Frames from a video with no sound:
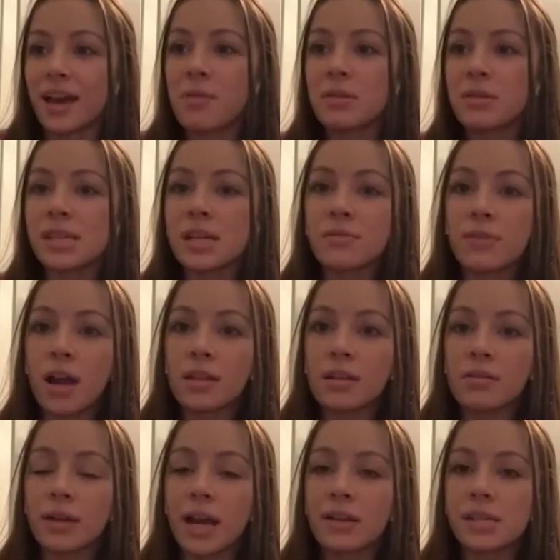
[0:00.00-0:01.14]
would say Ronda
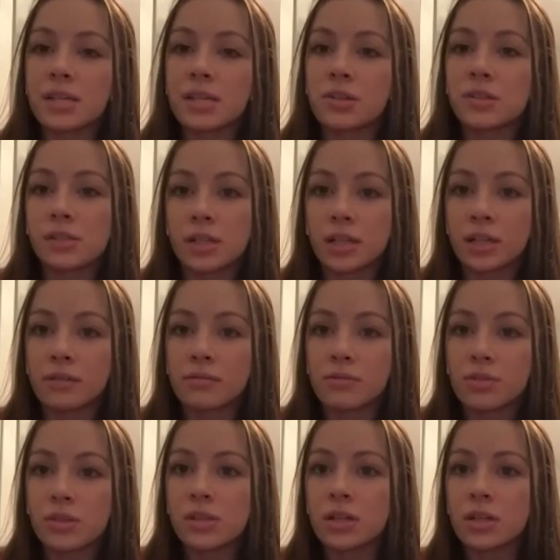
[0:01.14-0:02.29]
Rousey, just
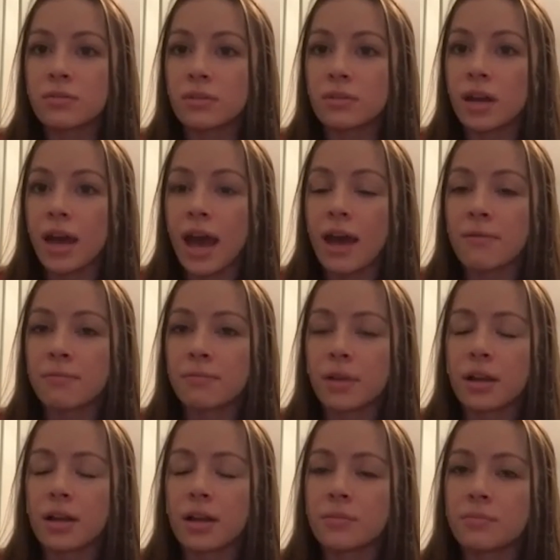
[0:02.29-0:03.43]
her
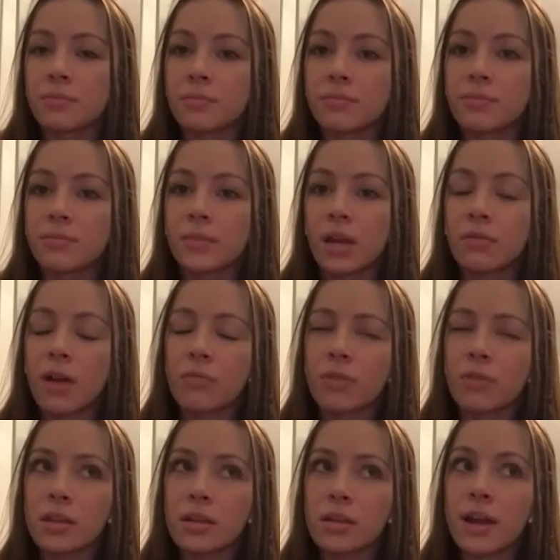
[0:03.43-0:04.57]
or
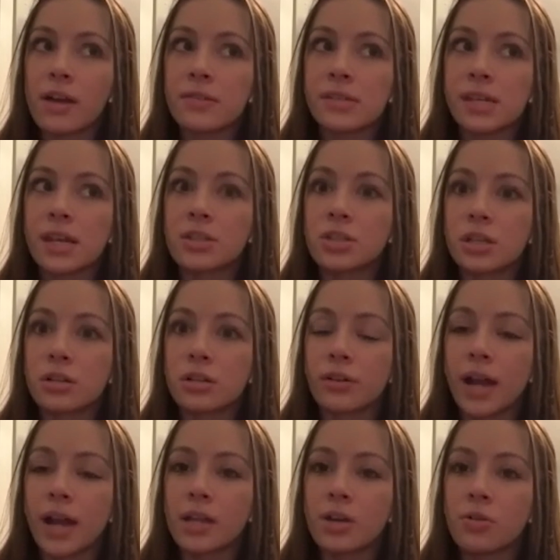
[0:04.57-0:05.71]
Ronda Rousey and Gina
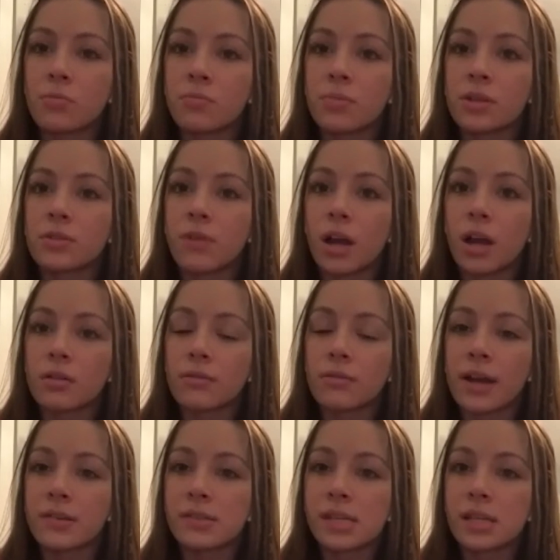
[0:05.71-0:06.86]
Carano. But Ronda
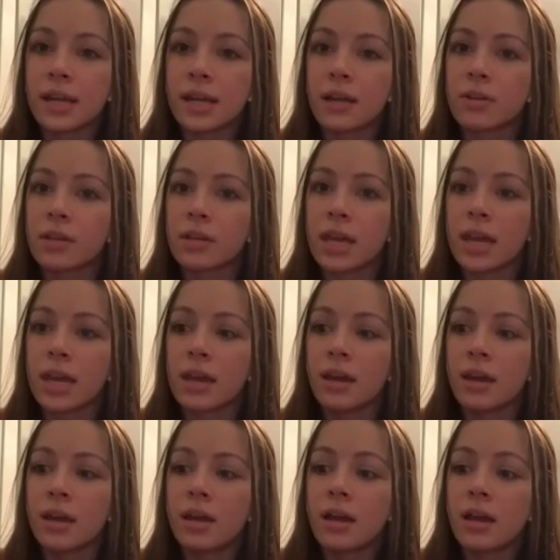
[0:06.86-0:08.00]
Rousey, like
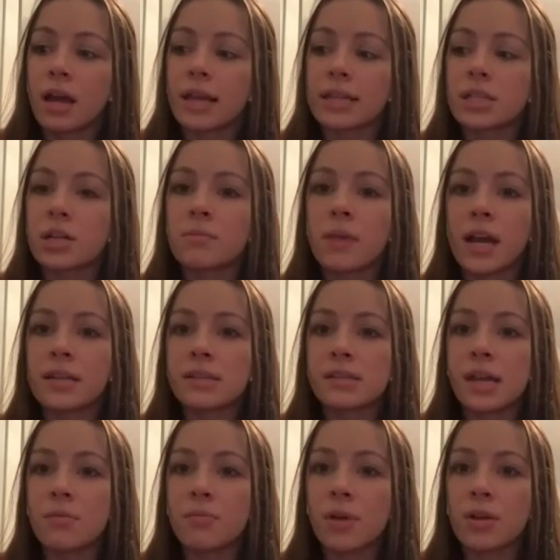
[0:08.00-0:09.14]
I liked her
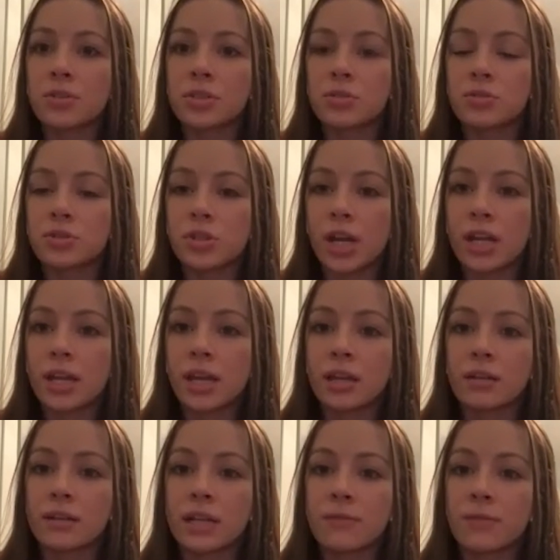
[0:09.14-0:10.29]
mindset while she was training,
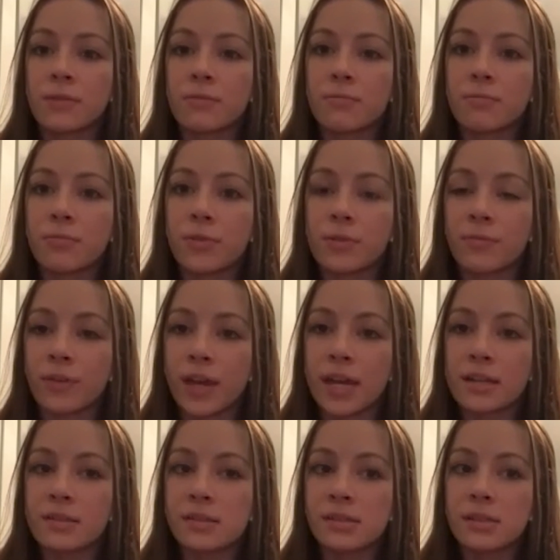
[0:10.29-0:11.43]
getting ready for
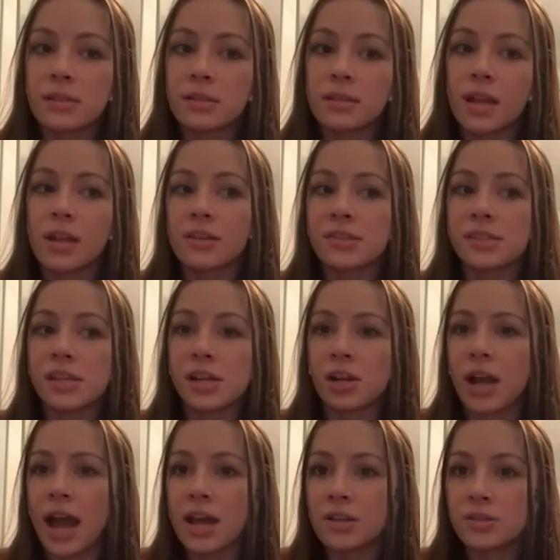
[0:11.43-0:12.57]
fights. Not necessarily her
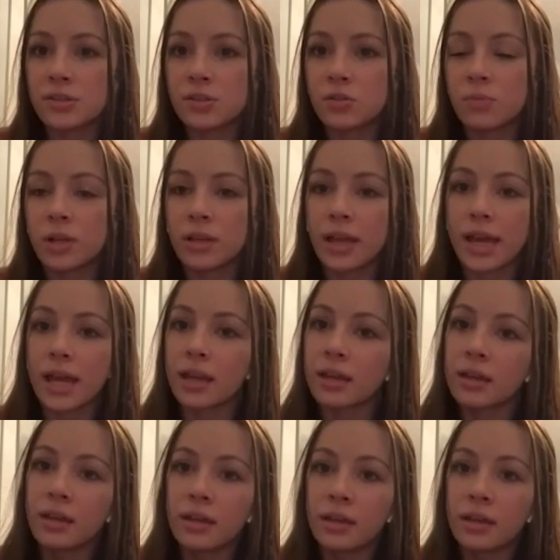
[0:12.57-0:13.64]
attitude, but like,